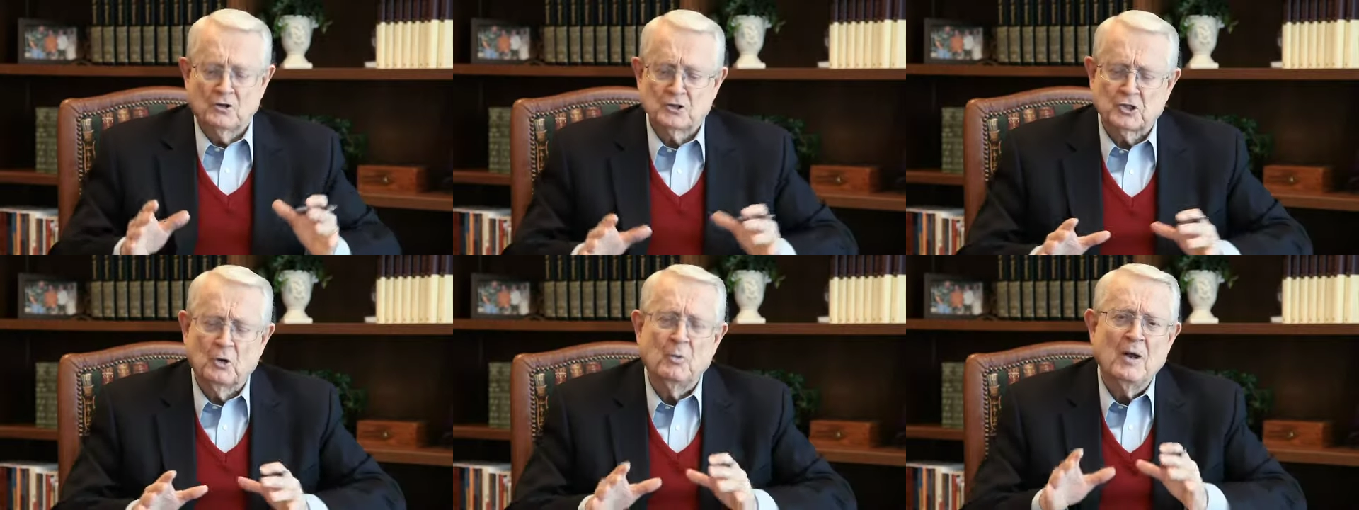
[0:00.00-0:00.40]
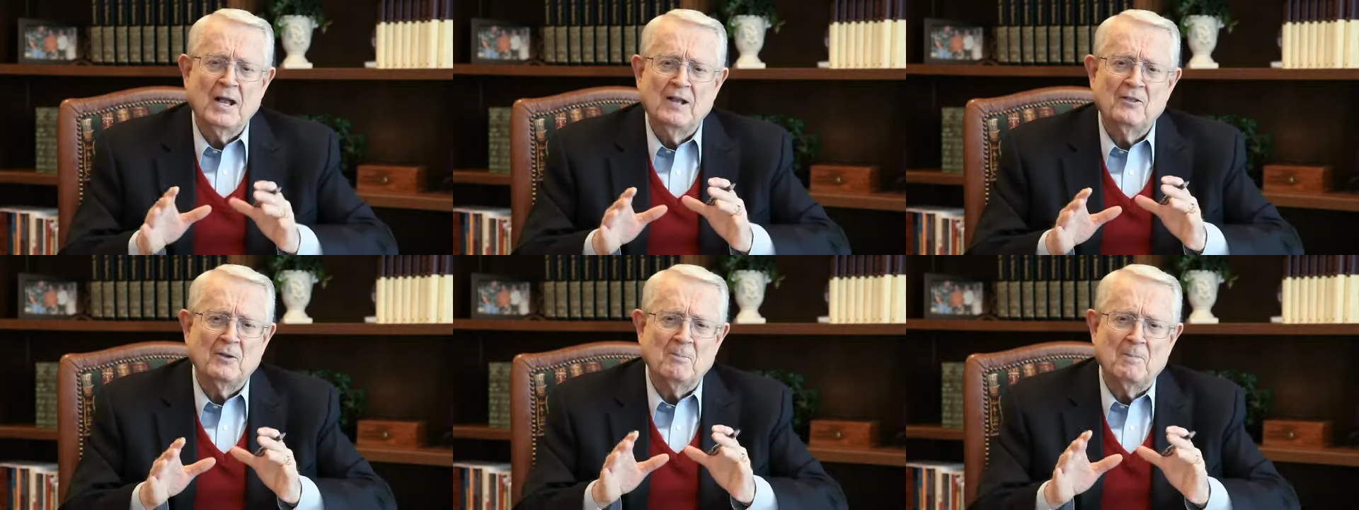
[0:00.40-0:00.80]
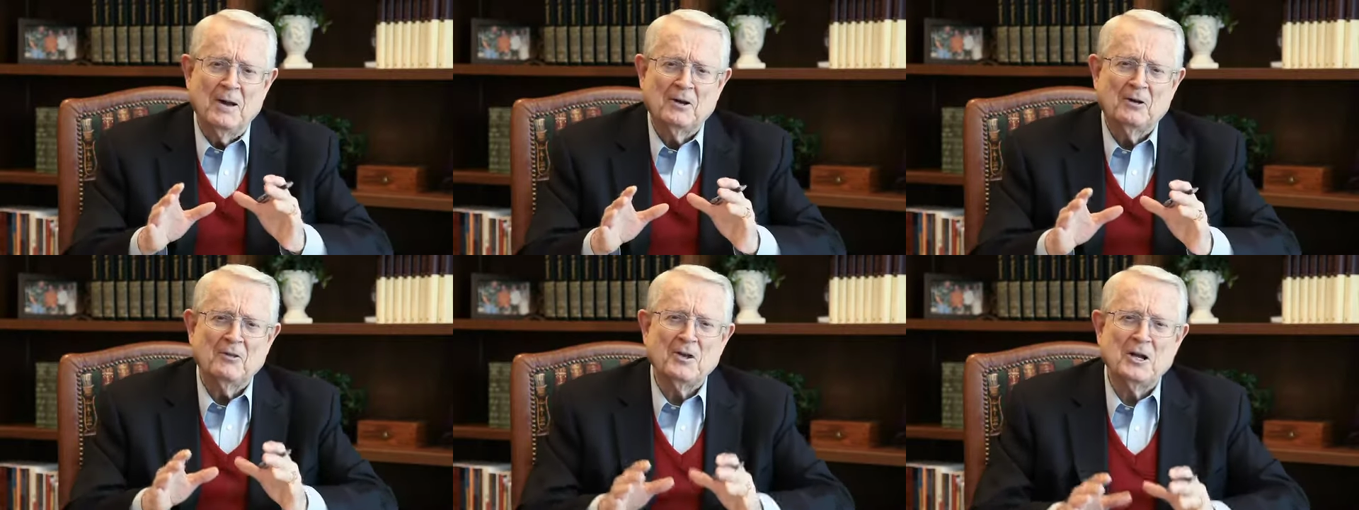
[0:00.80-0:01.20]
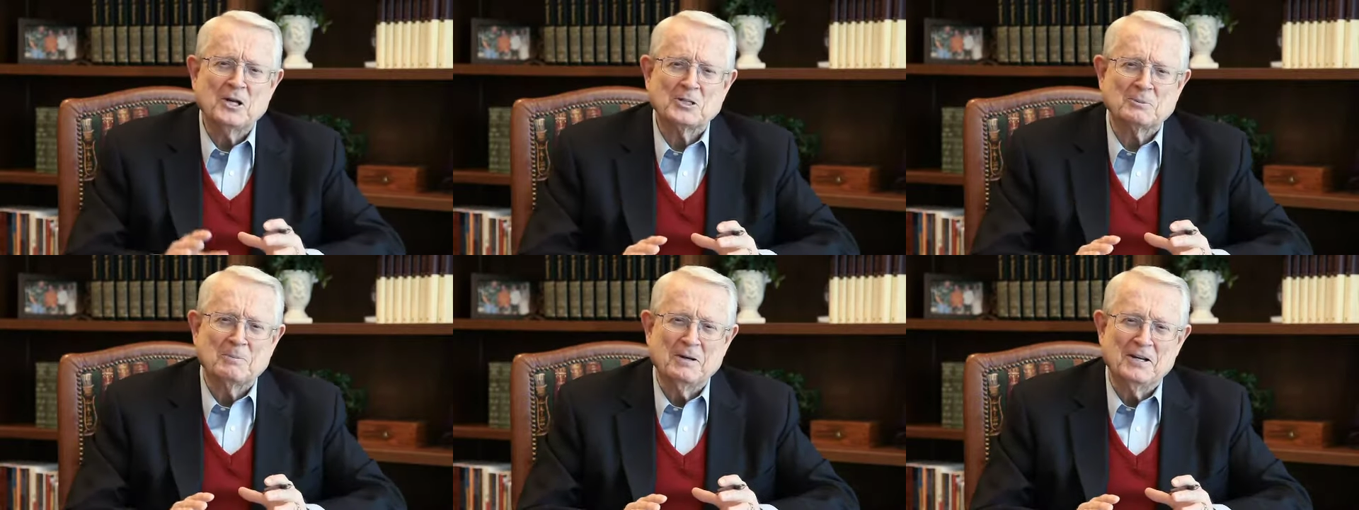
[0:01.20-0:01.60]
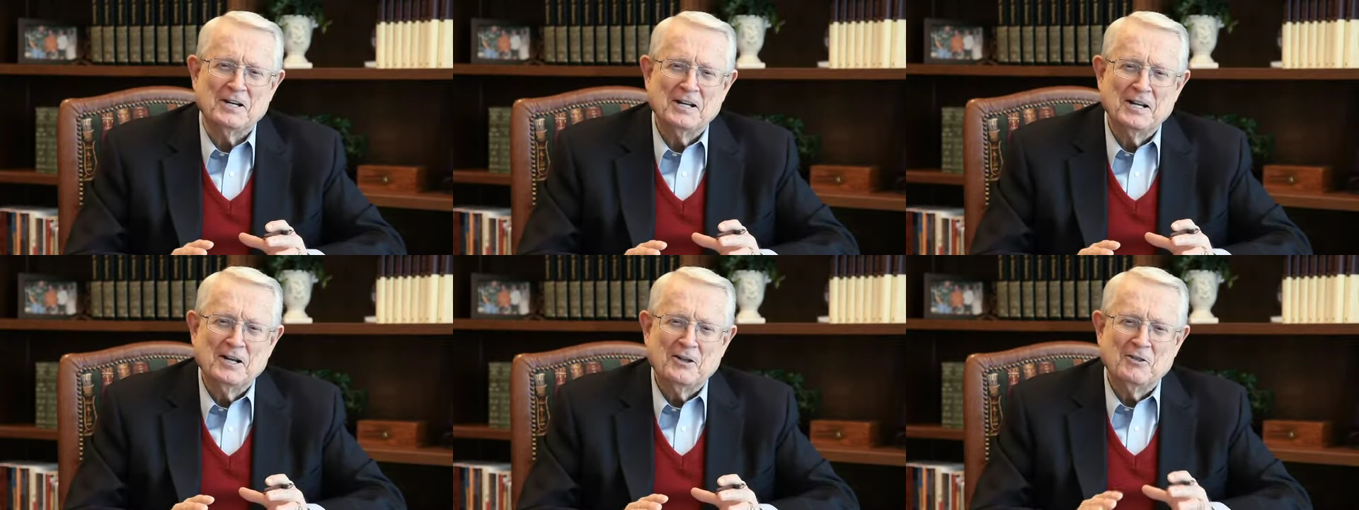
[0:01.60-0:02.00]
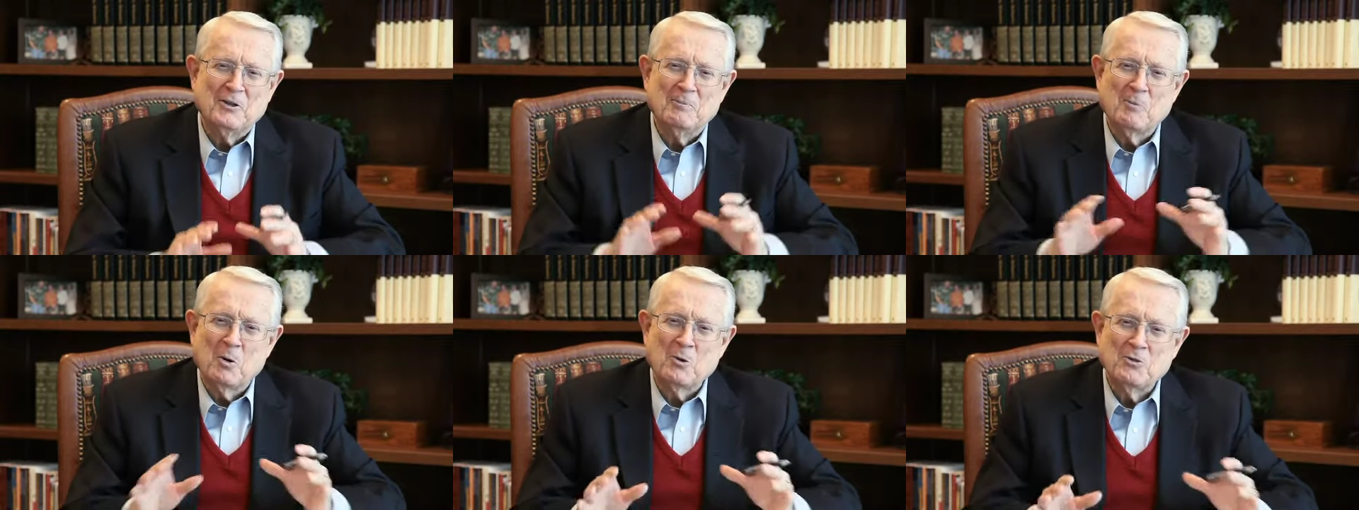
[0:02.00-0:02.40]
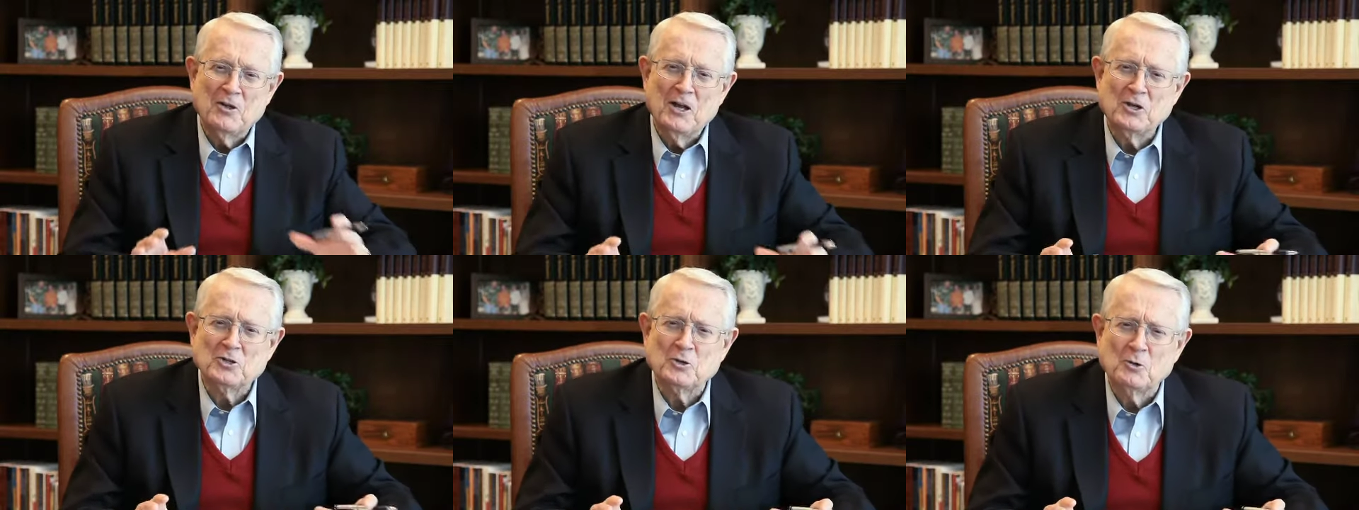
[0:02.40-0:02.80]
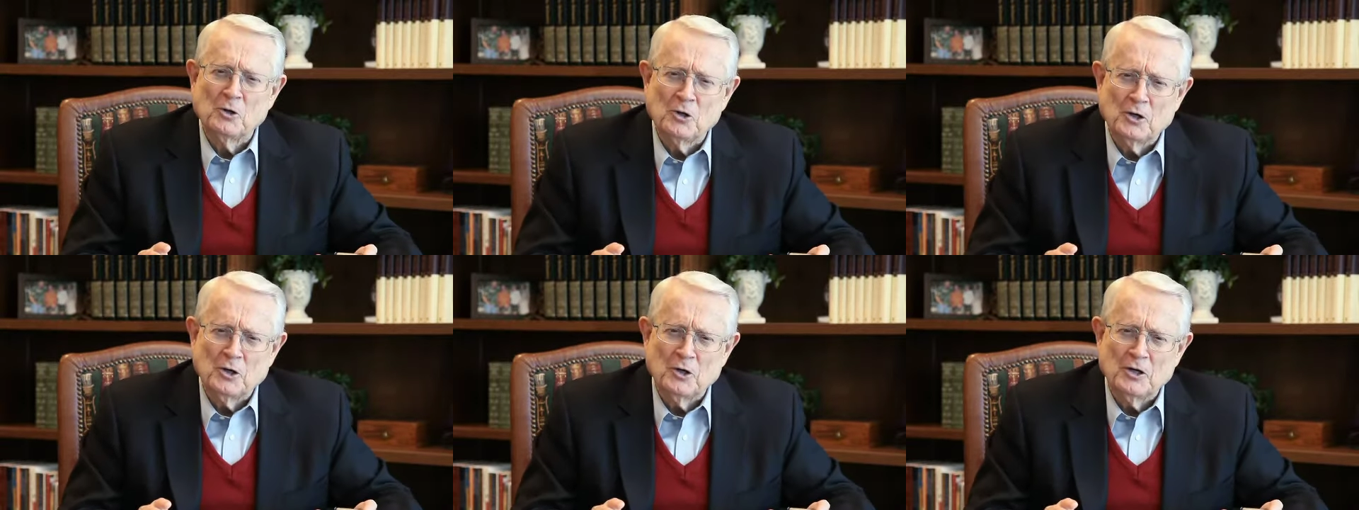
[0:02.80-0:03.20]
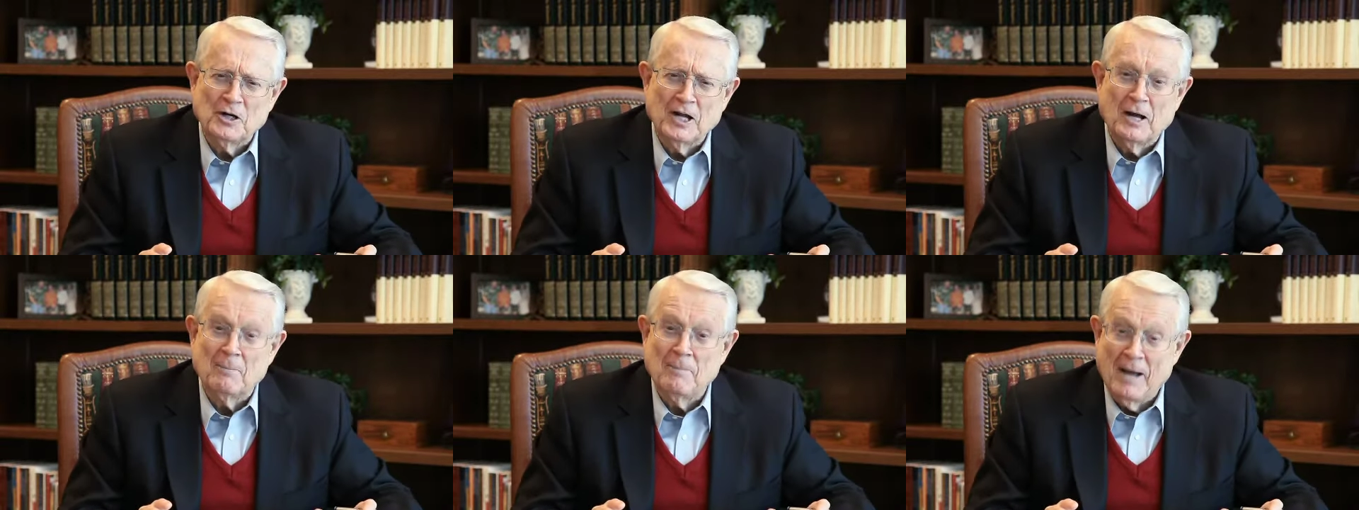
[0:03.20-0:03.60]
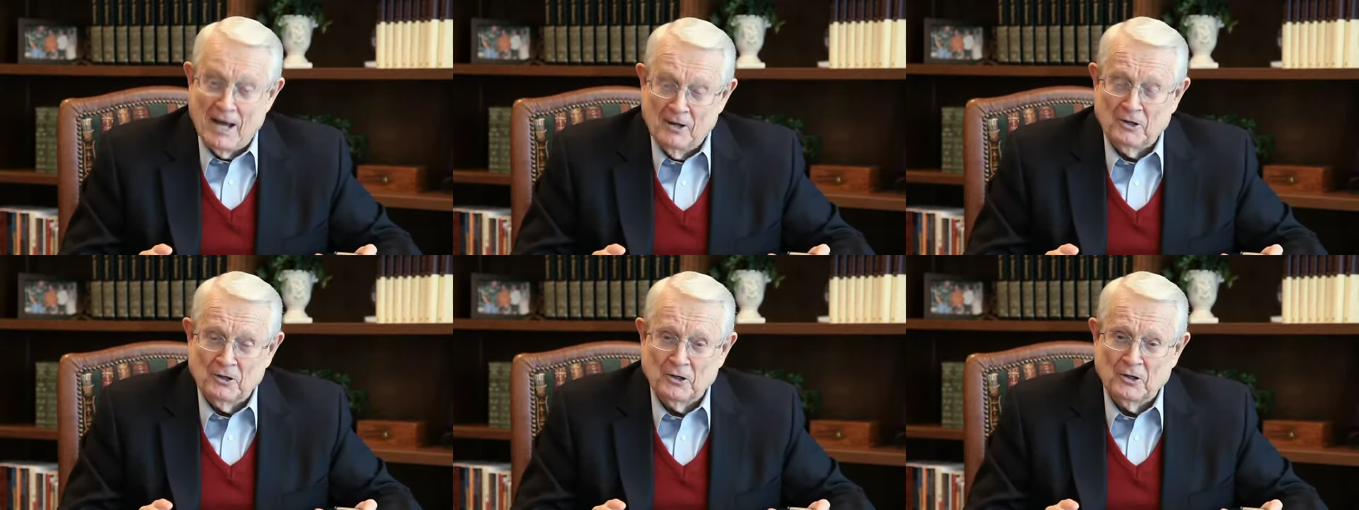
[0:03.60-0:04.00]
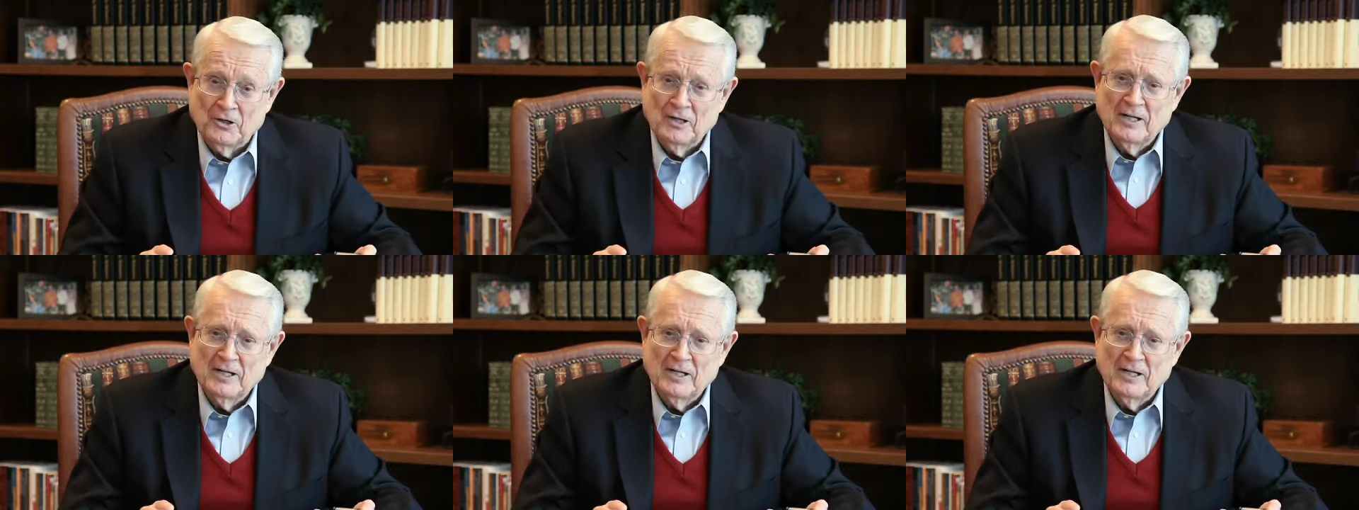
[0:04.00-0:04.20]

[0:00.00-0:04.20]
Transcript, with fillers: So the better the husband, the more things you learn about her